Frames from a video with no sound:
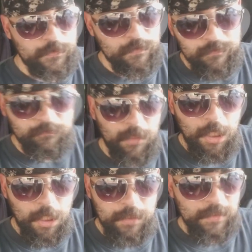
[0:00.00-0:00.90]
something
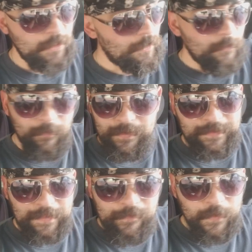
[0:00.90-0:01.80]
bad. Well,
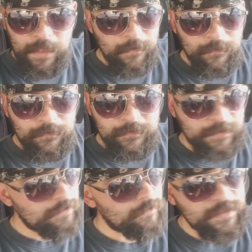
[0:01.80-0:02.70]
you never know.
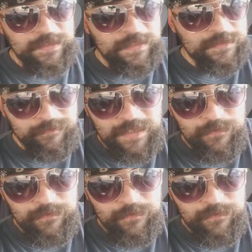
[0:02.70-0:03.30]
He's somebody